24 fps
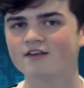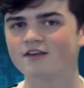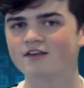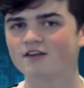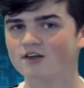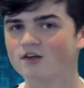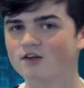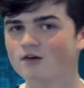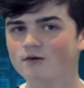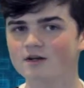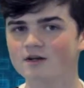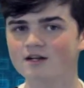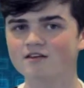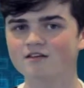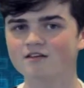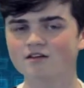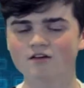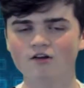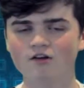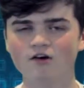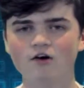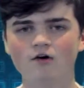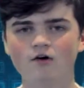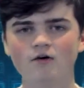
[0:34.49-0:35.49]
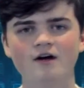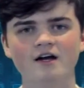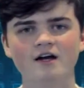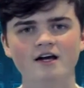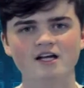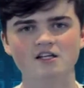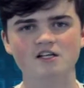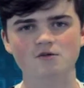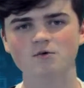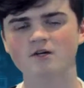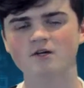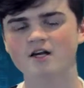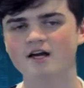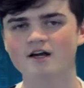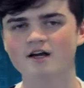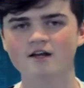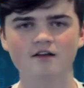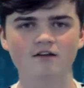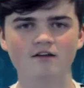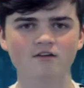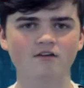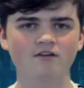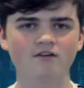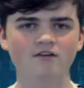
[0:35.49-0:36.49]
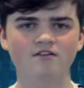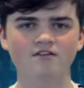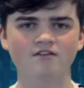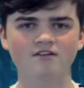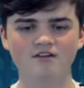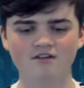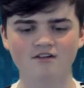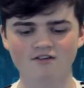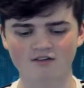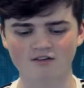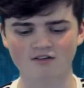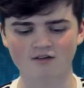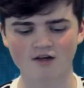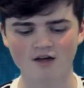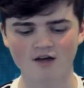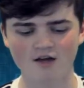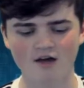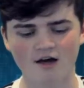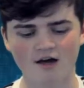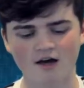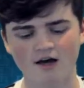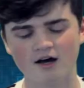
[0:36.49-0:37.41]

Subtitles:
that you need to know as we head into the season.